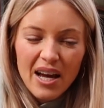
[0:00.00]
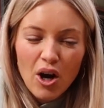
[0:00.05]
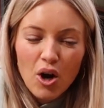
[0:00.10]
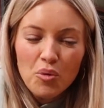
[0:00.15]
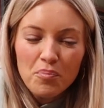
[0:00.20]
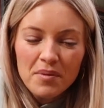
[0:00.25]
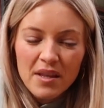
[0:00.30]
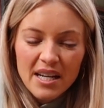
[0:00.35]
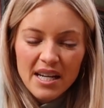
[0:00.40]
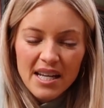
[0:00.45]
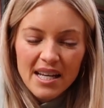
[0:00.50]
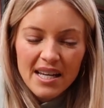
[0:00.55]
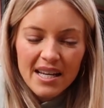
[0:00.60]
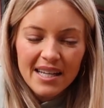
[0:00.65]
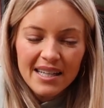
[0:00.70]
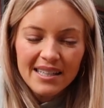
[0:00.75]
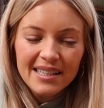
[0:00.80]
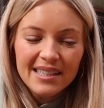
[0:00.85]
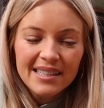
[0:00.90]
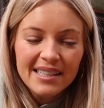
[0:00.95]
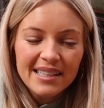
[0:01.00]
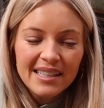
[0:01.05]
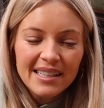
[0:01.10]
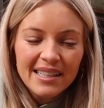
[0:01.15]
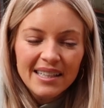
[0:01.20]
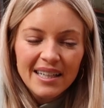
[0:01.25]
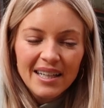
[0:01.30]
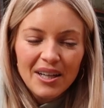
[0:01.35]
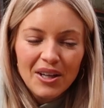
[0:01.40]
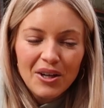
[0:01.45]
Hope that he
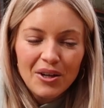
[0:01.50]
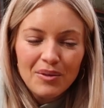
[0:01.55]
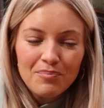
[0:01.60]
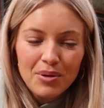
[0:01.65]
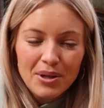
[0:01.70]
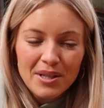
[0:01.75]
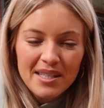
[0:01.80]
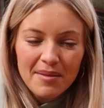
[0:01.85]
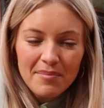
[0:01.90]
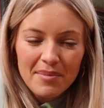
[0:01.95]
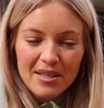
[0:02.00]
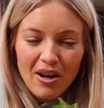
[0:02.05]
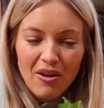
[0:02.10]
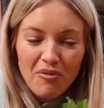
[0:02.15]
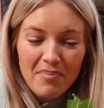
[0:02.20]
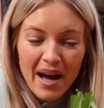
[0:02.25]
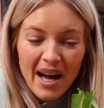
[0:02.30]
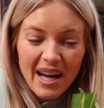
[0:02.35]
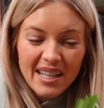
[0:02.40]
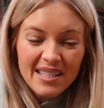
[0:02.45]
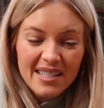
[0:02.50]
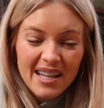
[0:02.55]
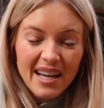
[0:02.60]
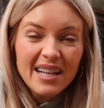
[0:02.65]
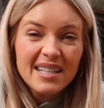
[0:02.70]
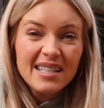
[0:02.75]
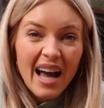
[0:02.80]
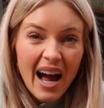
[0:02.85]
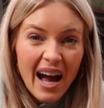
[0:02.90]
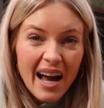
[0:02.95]
puts himself back inside,
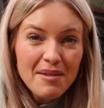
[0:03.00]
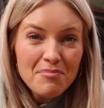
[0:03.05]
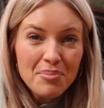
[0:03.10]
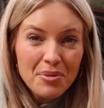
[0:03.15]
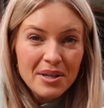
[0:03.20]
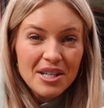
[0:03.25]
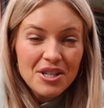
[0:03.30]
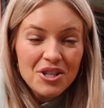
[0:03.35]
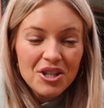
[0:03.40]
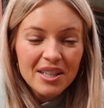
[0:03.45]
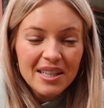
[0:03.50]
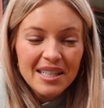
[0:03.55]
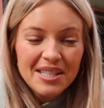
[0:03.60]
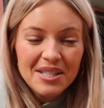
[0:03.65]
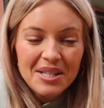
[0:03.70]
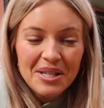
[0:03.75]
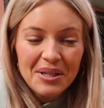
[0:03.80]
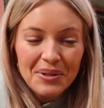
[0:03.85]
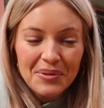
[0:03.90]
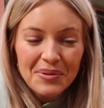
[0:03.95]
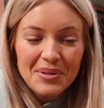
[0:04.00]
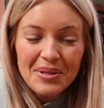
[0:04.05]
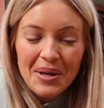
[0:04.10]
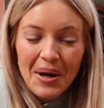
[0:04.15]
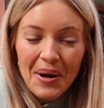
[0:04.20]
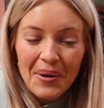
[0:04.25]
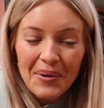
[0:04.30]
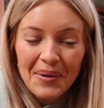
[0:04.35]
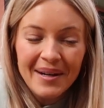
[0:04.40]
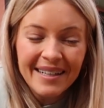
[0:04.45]
because I'm pretty chilly too,
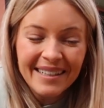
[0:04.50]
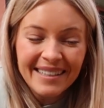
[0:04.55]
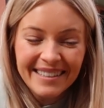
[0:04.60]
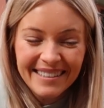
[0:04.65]
so